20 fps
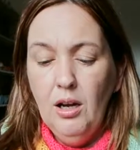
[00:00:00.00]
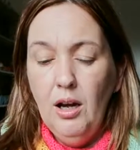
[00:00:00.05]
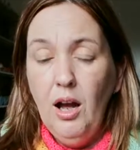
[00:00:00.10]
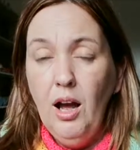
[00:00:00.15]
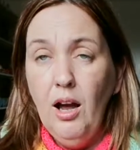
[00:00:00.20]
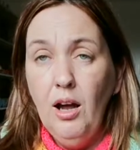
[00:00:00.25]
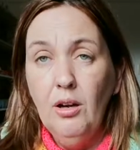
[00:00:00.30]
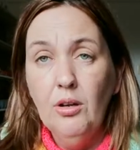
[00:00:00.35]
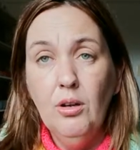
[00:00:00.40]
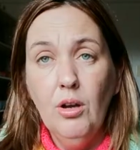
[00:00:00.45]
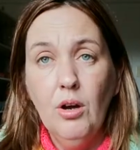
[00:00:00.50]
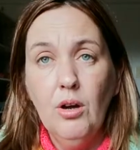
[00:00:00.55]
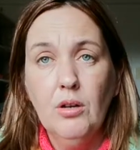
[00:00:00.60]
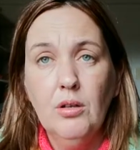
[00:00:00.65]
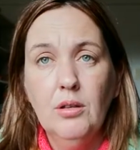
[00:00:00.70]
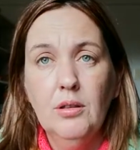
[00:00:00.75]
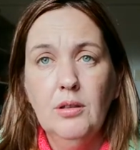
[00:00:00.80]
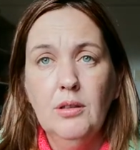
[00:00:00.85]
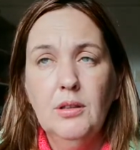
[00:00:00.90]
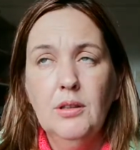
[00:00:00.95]
how
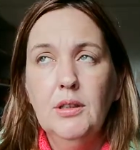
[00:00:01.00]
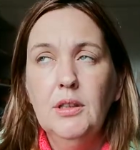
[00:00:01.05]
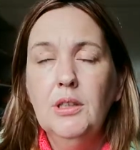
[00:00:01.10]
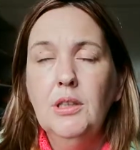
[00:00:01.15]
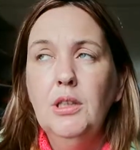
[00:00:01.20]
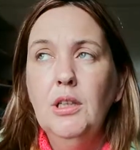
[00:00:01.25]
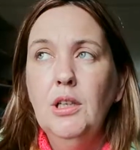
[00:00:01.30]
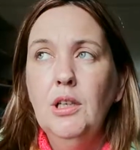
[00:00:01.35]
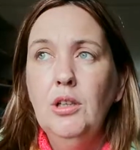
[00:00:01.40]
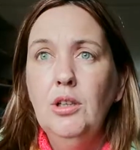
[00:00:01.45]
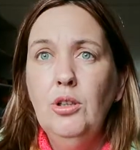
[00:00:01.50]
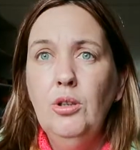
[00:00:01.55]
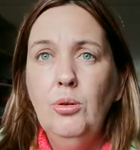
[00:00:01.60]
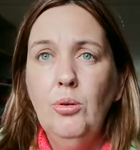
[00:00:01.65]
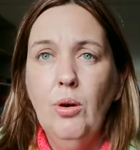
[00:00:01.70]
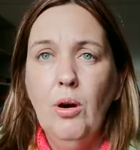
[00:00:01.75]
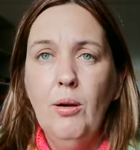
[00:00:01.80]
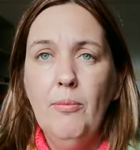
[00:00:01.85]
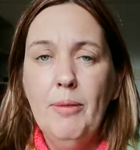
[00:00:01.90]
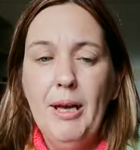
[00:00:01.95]
long you
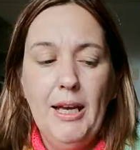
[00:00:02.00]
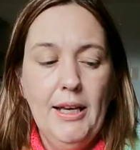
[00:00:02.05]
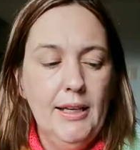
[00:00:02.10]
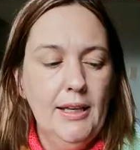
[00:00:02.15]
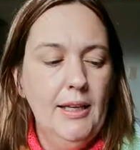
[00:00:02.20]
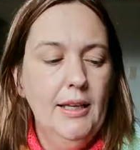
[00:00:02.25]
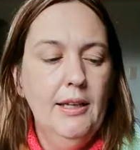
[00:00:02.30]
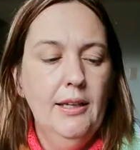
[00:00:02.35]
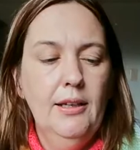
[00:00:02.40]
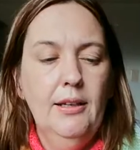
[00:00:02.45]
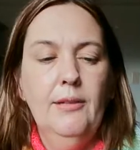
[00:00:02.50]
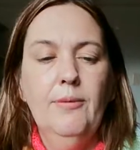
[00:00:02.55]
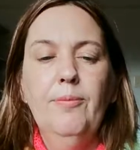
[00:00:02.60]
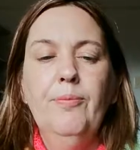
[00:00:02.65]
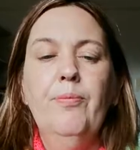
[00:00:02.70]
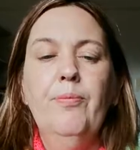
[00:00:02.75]
are making